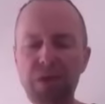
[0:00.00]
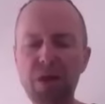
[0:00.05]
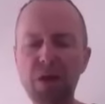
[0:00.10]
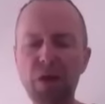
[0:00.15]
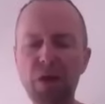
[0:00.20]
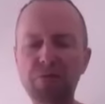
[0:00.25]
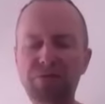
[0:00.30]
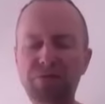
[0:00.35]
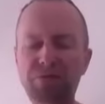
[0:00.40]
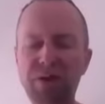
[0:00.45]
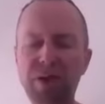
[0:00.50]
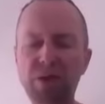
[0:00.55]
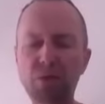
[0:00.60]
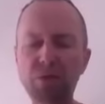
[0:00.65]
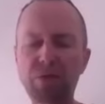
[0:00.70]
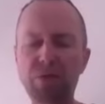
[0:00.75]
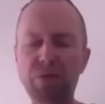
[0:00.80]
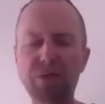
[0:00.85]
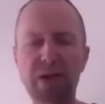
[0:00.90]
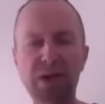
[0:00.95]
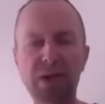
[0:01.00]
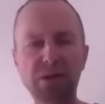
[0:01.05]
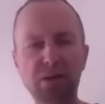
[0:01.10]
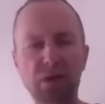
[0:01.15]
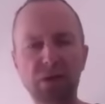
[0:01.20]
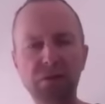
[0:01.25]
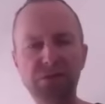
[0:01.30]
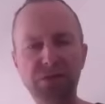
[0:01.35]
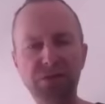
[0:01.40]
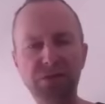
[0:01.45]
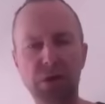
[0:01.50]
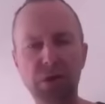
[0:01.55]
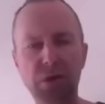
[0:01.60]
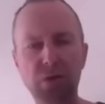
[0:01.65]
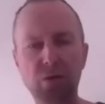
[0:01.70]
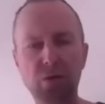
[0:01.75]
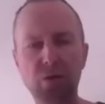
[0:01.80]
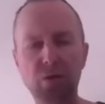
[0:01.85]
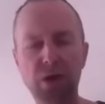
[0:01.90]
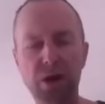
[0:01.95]
I found that that
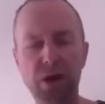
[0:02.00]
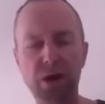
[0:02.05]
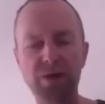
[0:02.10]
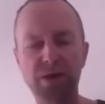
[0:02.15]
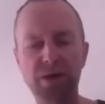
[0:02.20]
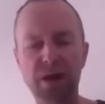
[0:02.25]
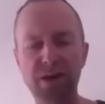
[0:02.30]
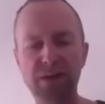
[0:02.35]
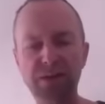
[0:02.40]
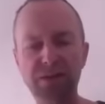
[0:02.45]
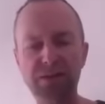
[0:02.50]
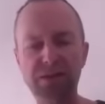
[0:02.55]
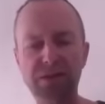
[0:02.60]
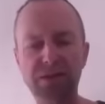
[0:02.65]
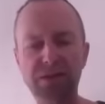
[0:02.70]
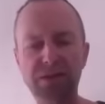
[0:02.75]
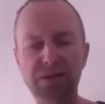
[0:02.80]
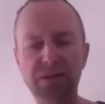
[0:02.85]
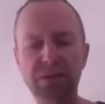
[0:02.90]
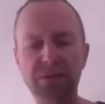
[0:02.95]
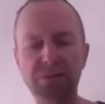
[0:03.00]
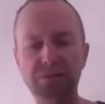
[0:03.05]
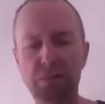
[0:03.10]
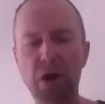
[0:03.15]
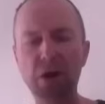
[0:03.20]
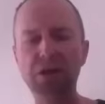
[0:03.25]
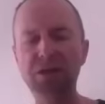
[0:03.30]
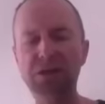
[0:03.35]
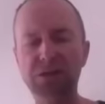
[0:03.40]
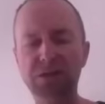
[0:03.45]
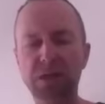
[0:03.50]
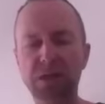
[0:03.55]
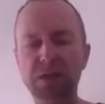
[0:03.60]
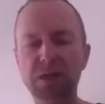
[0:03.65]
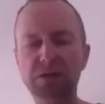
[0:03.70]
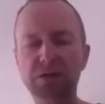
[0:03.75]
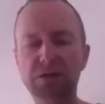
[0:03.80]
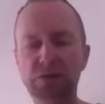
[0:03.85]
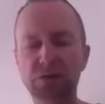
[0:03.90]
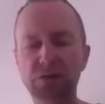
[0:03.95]
lifestyle and that mindset
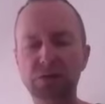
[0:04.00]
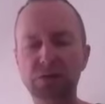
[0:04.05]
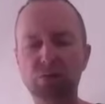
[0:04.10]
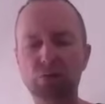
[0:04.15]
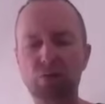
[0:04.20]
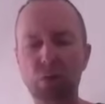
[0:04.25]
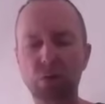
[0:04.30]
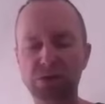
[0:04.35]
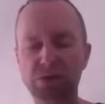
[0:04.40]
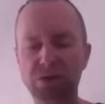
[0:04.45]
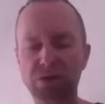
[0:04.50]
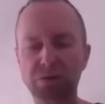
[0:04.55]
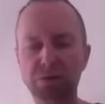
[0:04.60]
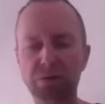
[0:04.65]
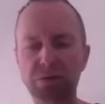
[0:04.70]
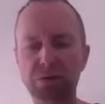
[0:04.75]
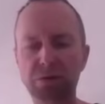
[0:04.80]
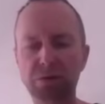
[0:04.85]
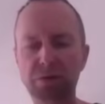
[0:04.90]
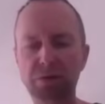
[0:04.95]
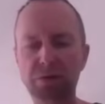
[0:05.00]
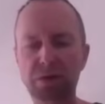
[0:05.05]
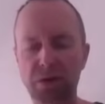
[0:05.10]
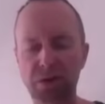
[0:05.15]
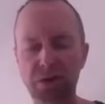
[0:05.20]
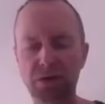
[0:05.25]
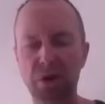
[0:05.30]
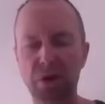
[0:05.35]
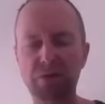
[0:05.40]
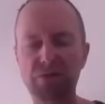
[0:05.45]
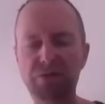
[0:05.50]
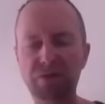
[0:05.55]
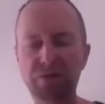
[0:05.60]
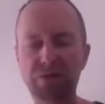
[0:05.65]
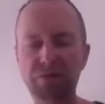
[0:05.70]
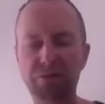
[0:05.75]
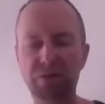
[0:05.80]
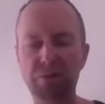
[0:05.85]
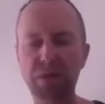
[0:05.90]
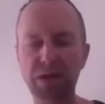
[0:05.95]
just wasn't enough
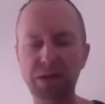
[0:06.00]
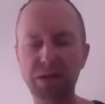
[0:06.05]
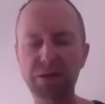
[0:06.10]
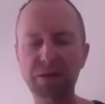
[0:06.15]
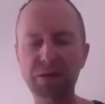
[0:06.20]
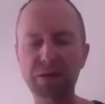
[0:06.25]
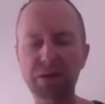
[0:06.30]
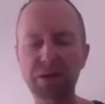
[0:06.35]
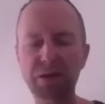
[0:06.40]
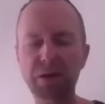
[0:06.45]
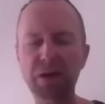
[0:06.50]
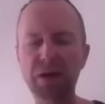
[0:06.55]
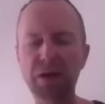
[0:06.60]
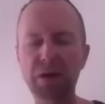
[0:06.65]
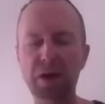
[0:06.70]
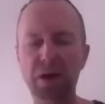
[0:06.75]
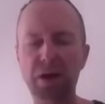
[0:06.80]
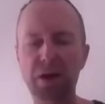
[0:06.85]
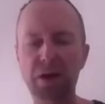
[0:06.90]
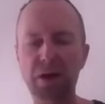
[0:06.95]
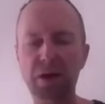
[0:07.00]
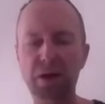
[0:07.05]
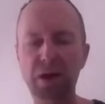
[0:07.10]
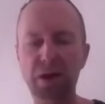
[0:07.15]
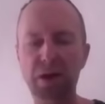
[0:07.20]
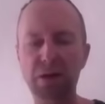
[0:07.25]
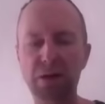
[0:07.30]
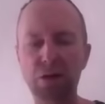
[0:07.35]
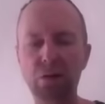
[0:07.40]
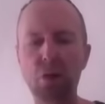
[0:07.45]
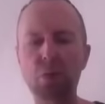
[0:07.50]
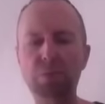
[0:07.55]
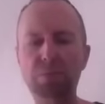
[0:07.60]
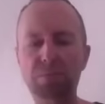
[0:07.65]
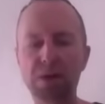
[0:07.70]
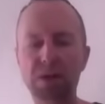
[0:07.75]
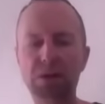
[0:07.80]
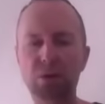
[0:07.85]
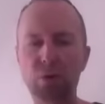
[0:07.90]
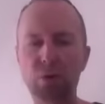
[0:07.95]
for me. I had a lot of
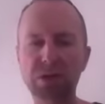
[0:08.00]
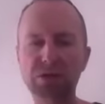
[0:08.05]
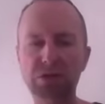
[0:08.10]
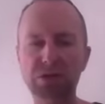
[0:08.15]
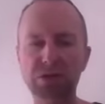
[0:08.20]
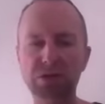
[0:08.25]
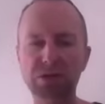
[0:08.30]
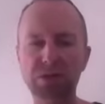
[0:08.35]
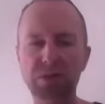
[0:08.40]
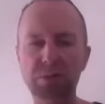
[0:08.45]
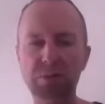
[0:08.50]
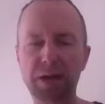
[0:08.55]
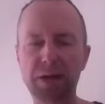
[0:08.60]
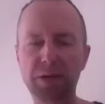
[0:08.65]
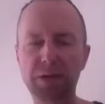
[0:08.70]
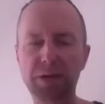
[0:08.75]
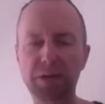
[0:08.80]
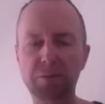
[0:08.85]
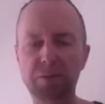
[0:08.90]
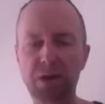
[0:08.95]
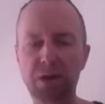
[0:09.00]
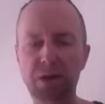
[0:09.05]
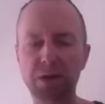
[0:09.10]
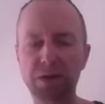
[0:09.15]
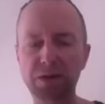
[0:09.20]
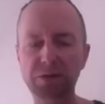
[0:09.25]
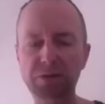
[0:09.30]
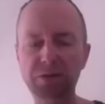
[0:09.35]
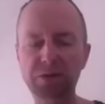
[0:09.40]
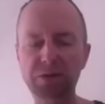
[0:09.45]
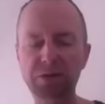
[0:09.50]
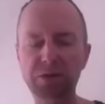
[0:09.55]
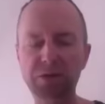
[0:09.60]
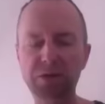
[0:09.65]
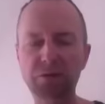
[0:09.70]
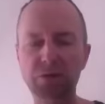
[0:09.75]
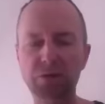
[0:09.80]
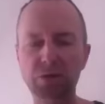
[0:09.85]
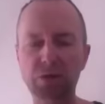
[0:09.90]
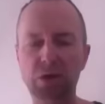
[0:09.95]
big questions in the back of my mind,
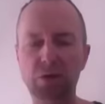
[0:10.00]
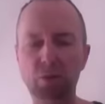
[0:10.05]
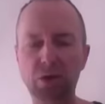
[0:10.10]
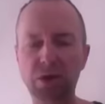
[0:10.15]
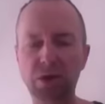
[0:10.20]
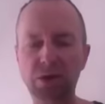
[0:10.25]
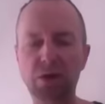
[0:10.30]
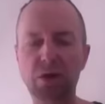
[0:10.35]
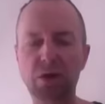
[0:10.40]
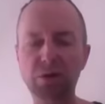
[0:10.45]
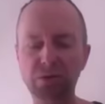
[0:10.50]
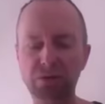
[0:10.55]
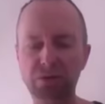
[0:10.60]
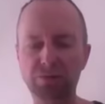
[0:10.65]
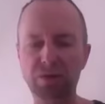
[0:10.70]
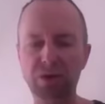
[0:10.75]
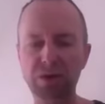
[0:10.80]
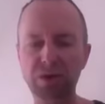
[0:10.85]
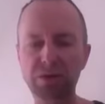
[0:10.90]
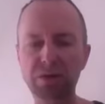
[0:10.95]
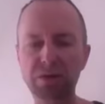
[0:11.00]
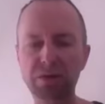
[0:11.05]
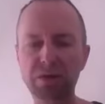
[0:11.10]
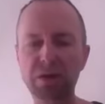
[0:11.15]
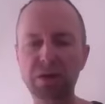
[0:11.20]
which I wanted answering.